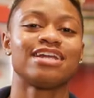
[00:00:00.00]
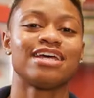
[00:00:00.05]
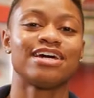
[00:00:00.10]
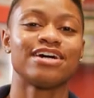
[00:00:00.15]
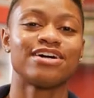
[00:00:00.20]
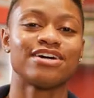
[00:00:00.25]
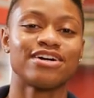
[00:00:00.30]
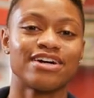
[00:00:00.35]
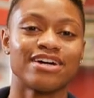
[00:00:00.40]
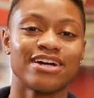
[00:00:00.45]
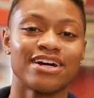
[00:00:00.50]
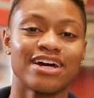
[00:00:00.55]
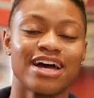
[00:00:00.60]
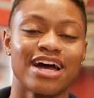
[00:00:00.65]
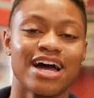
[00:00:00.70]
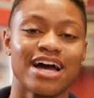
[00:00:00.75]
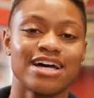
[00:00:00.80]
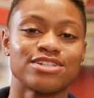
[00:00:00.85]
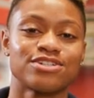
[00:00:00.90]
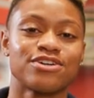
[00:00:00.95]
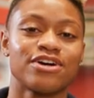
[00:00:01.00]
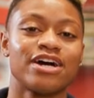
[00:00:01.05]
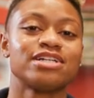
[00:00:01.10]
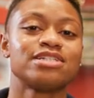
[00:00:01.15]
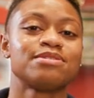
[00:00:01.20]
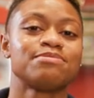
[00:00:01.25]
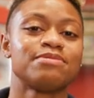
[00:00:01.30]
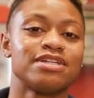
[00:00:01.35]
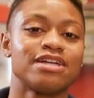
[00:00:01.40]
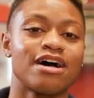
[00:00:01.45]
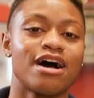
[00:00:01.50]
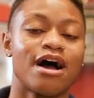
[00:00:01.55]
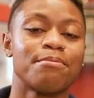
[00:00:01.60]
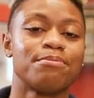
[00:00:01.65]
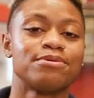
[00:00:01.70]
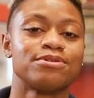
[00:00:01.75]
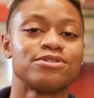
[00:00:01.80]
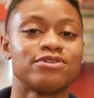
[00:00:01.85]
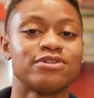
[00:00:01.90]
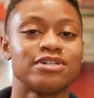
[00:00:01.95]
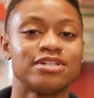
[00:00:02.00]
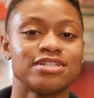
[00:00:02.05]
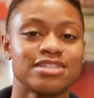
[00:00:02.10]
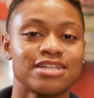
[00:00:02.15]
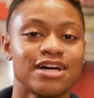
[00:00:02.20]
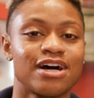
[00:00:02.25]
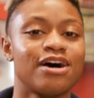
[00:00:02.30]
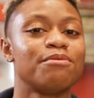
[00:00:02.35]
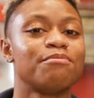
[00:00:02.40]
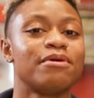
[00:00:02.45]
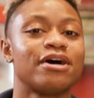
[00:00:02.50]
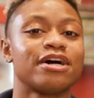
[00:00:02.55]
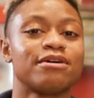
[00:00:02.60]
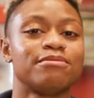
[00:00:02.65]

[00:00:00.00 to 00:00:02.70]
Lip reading: Laker has granted me the opportunities to help my